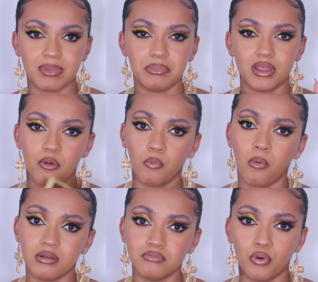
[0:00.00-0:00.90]
maybe like
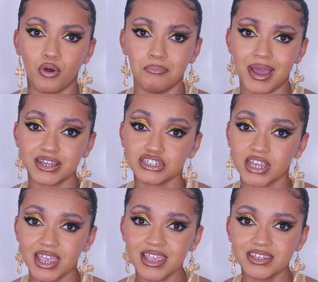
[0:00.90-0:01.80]
one more matte
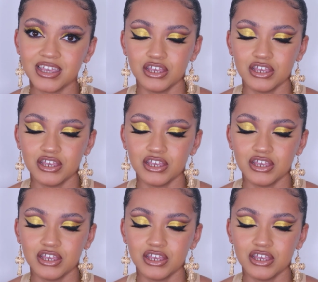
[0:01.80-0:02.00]
shade